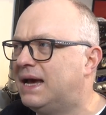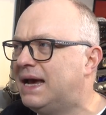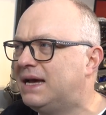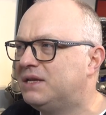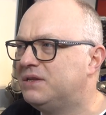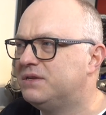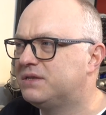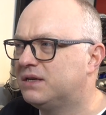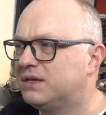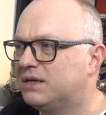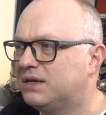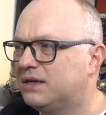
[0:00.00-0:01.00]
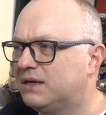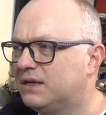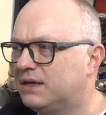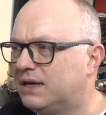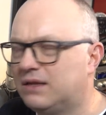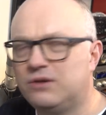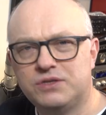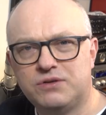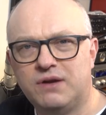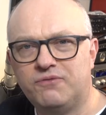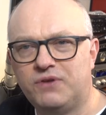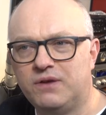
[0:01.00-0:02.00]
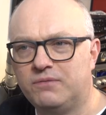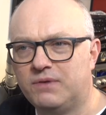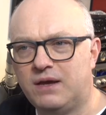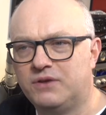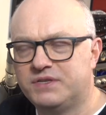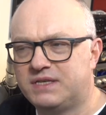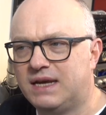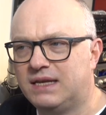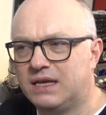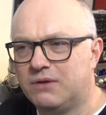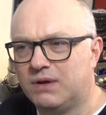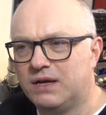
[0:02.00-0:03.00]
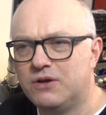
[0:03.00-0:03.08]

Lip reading: And I looked around for it on sale anywhere.